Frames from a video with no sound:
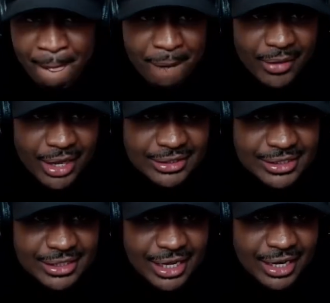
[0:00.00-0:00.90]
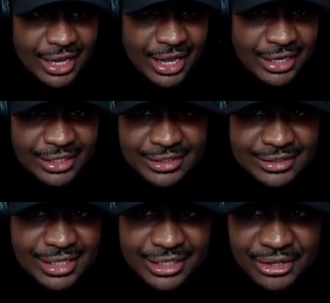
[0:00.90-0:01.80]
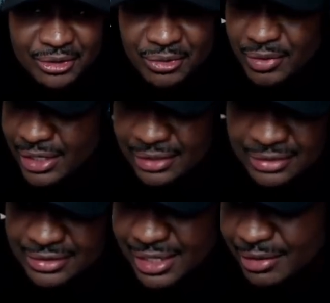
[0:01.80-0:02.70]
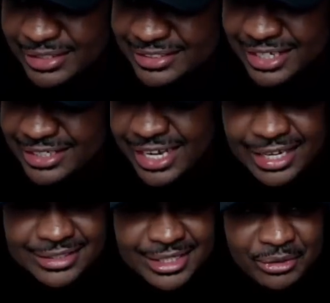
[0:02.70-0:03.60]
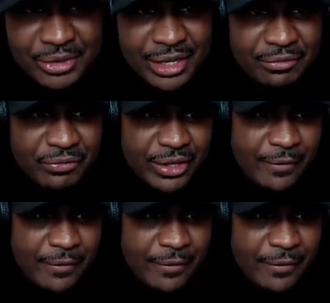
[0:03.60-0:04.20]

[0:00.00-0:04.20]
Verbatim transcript: that shit kind of had niggas like yo, like, they, they gotta stay on their feet.